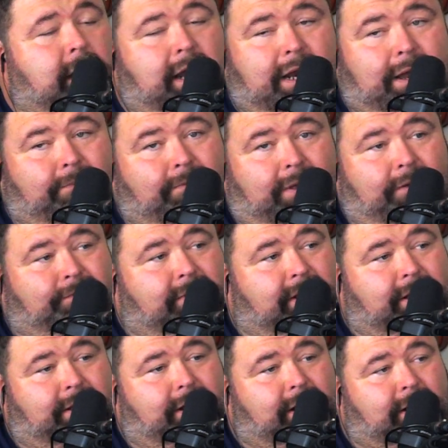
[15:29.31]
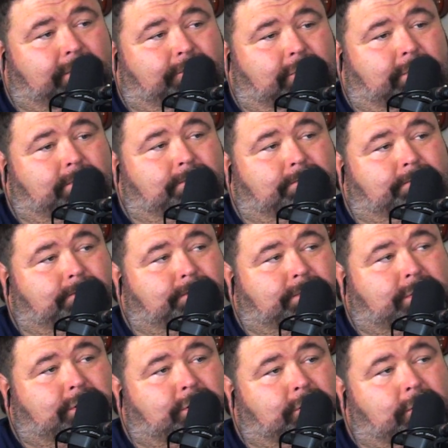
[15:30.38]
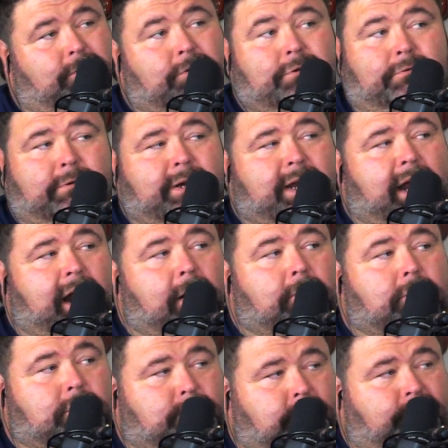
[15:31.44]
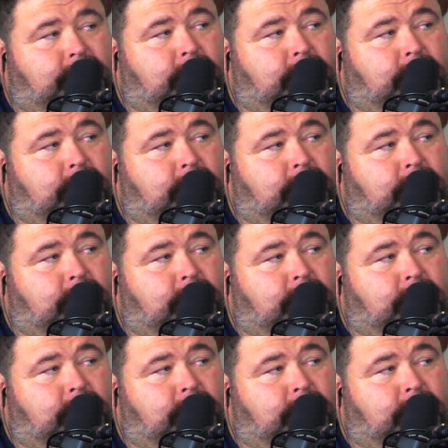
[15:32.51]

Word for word: And I've left it in there for two or three hours